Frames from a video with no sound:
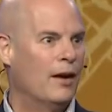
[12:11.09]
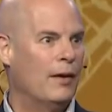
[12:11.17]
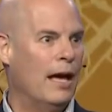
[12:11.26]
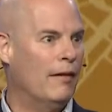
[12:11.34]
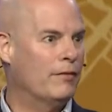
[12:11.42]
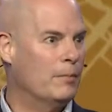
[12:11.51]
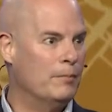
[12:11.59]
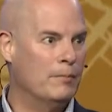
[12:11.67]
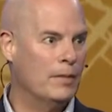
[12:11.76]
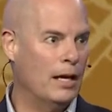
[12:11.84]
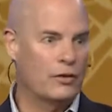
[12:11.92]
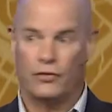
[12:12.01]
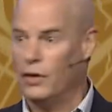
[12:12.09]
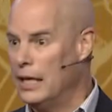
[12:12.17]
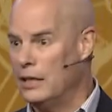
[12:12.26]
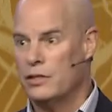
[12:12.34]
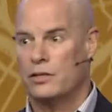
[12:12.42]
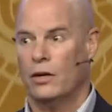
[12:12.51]
We have them as
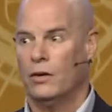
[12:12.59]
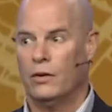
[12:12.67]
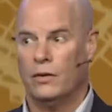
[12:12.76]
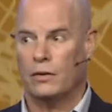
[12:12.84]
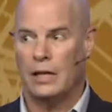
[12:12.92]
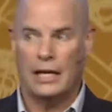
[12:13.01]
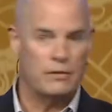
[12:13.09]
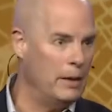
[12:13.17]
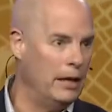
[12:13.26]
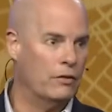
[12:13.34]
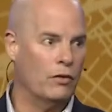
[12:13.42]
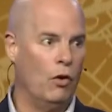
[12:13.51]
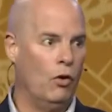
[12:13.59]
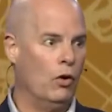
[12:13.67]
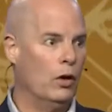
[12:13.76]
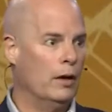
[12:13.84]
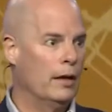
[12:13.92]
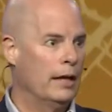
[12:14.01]
friends or classmates
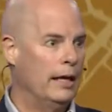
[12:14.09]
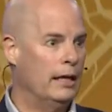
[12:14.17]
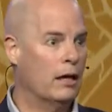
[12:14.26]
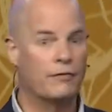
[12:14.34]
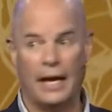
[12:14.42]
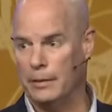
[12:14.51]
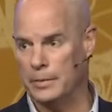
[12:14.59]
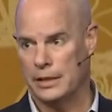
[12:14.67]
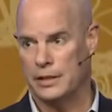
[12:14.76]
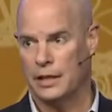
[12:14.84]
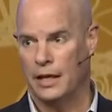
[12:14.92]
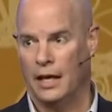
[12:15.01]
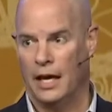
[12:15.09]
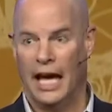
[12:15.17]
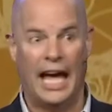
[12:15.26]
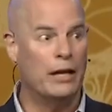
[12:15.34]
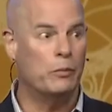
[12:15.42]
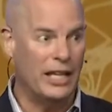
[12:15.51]
or in our families,
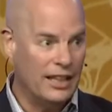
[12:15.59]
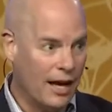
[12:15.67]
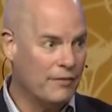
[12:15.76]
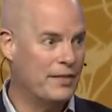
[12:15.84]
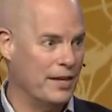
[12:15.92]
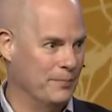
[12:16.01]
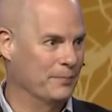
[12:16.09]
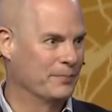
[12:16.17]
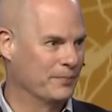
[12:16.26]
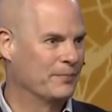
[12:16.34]
and we love them,